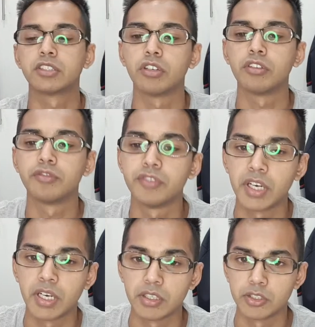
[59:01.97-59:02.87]
of
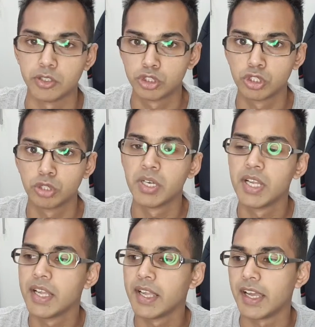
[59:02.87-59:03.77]
YouTube,
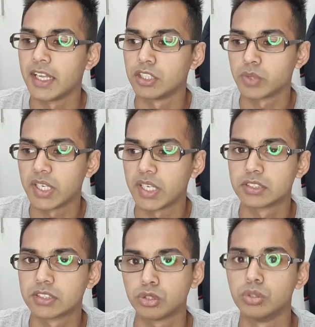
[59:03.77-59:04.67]
and as well as
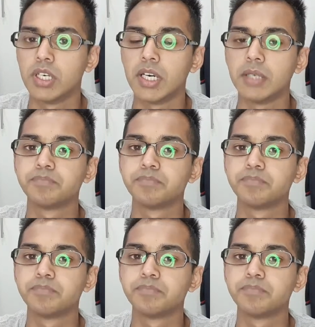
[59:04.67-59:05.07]
to